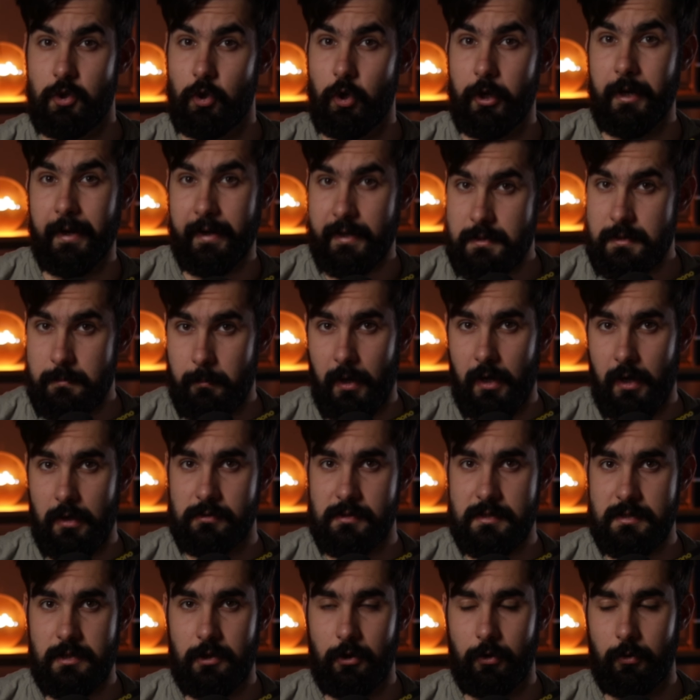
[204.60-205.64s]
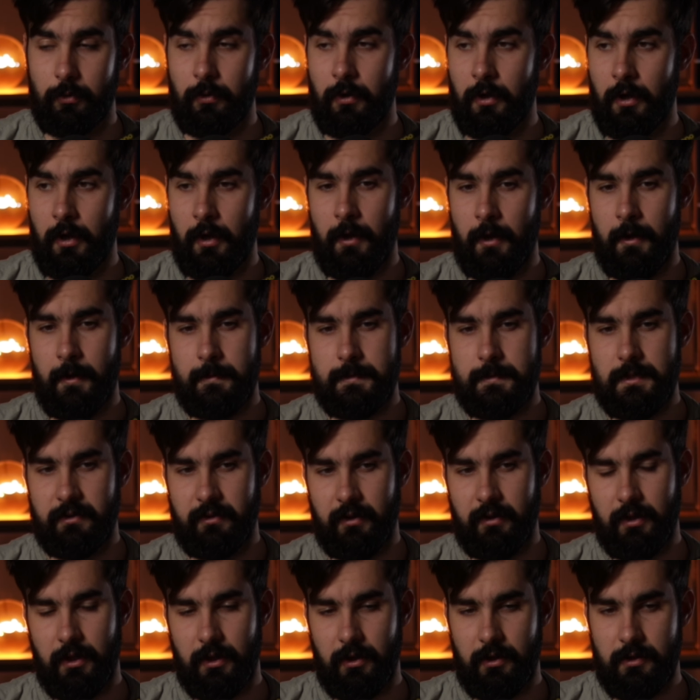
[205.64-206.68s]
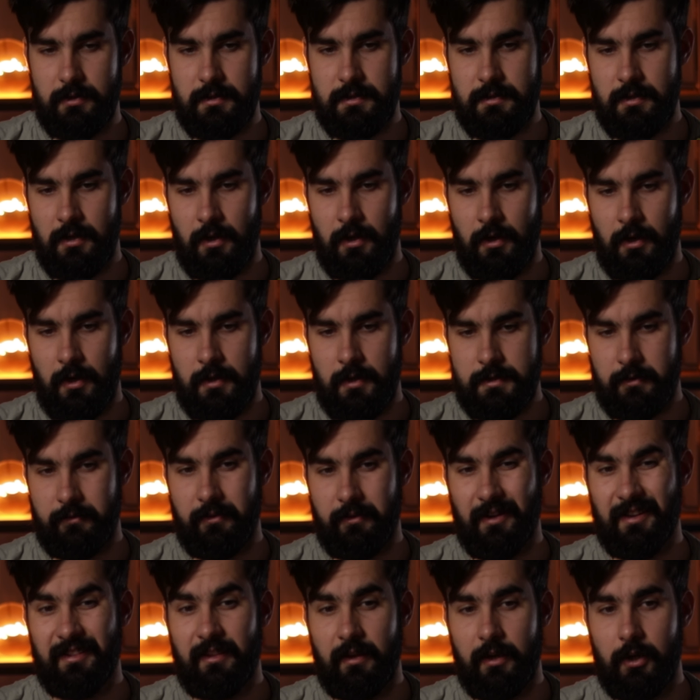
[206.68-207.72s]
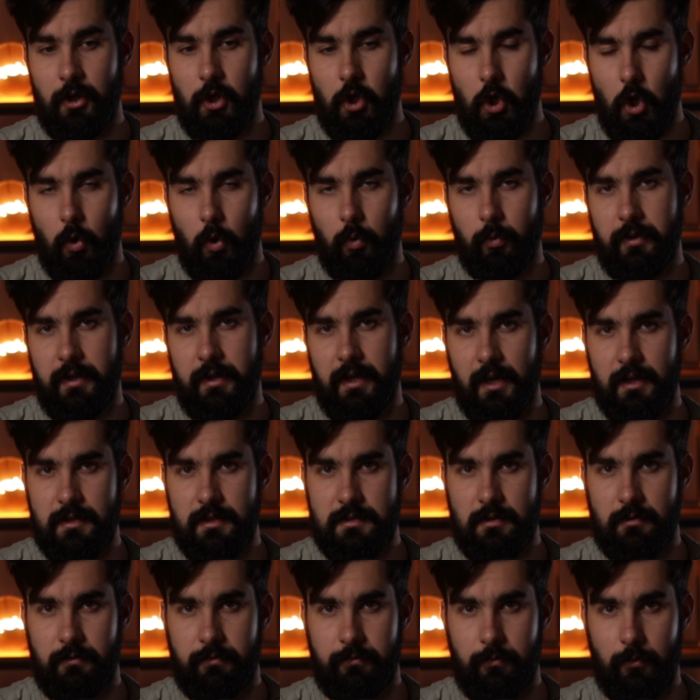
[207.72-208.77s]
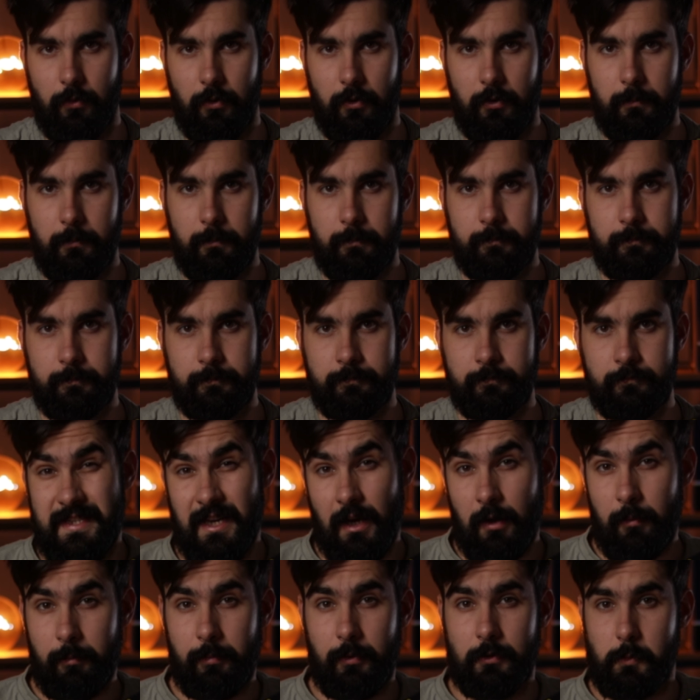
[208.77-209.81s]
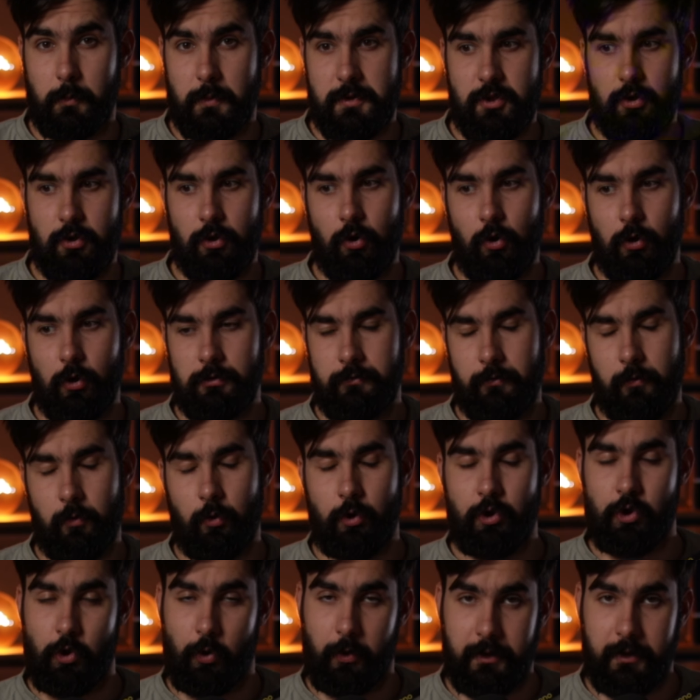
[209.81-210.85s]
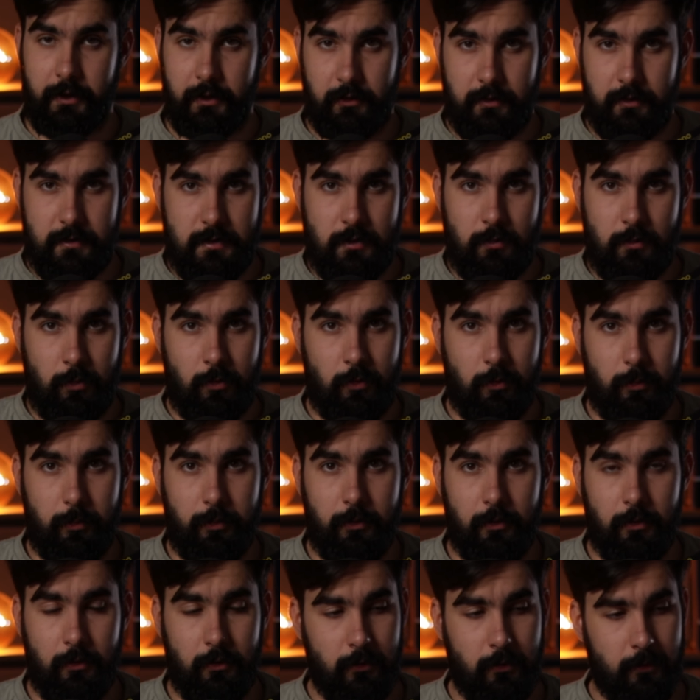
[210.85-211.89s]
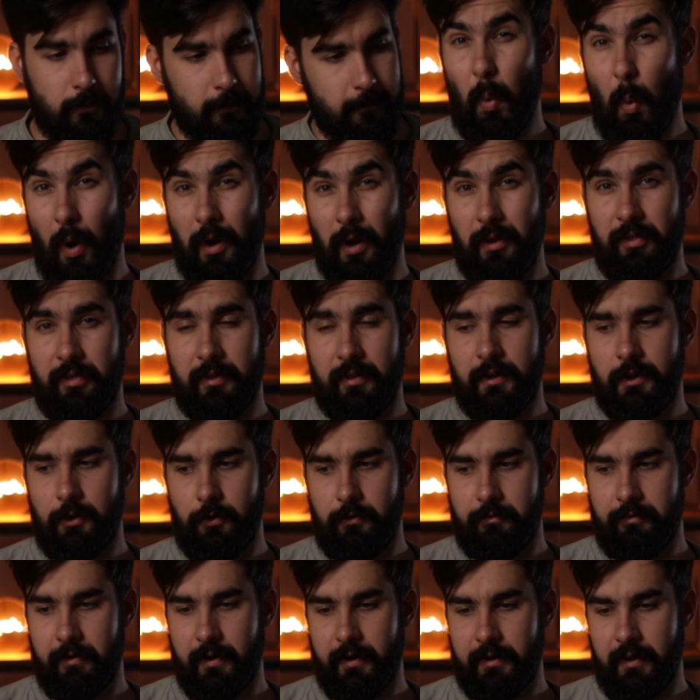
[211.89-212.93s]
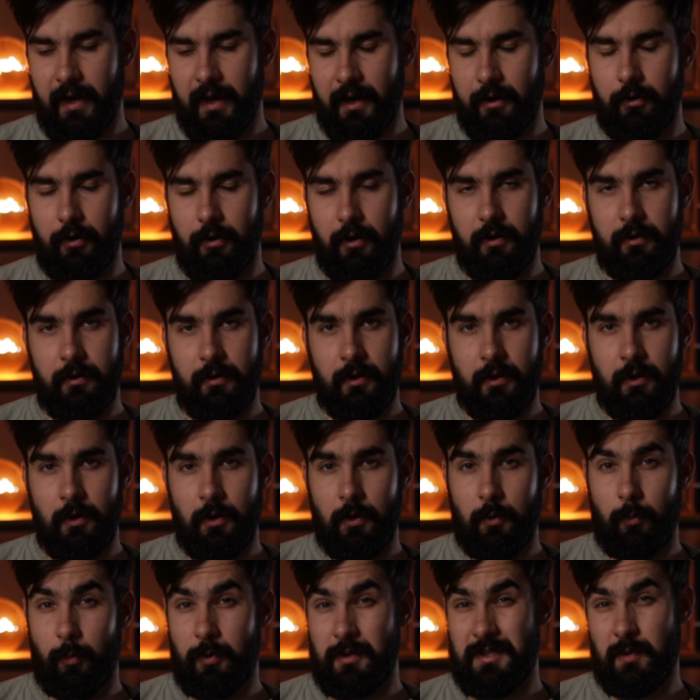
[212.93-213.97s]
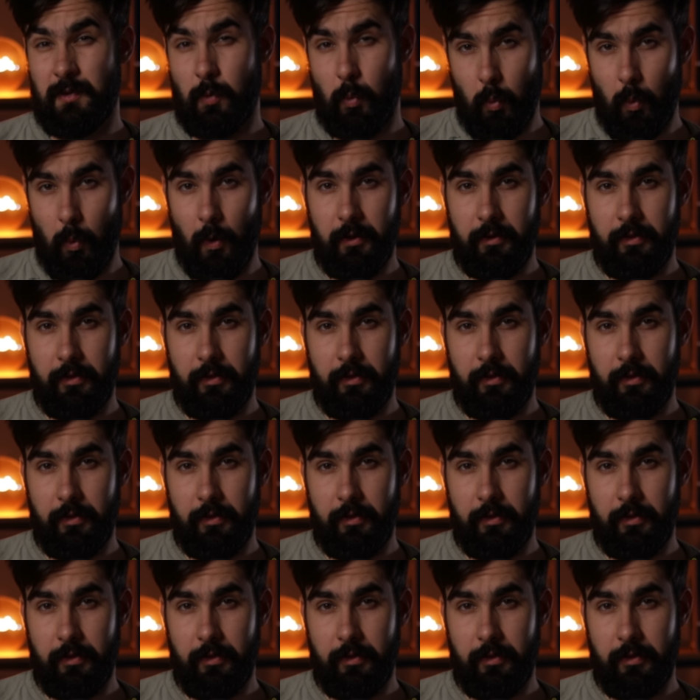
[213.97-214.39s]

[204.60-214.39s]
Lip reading: what's your next milestone? Something that they know the answer for. For example, what's your goal for joining this group? What's the one thing you find hardest about topic